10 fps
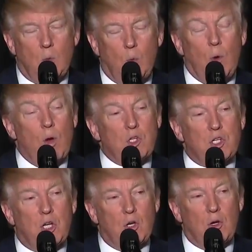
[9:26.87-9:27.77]
We want
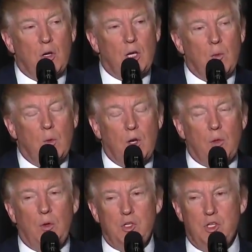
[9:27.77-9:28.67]
security. One of the
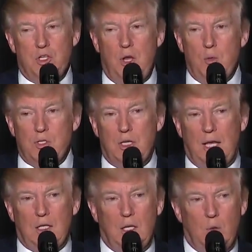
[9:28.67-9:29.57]
reasons I was
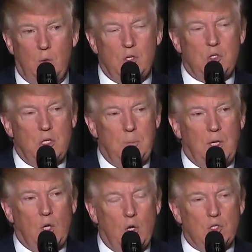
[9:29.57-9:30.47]
elected was
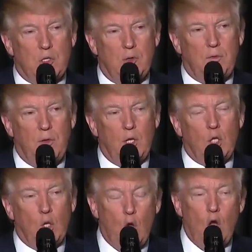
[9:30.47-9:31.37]
because of
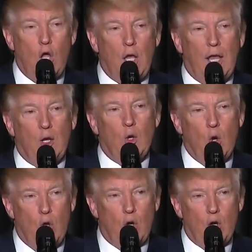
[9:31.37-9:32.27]
law and
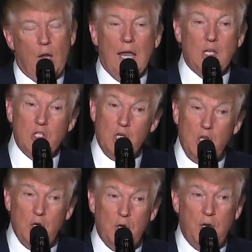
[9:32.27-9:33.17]
order and
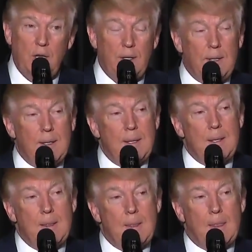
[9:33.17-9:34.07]
security.
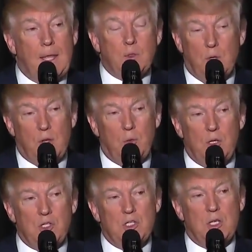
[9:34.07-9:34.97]
That's one of the
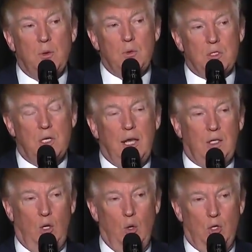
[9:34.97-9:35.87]
reasons I was
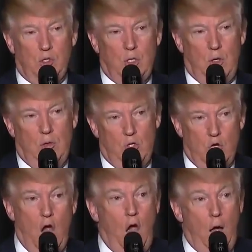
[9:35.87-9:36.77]
elected. Also,
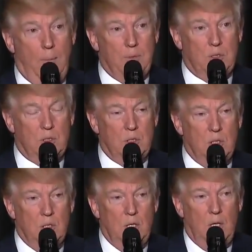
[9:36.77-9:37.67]
jobs
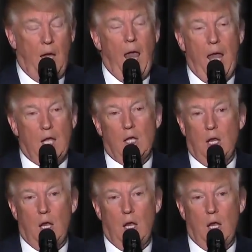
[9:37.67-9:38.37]
and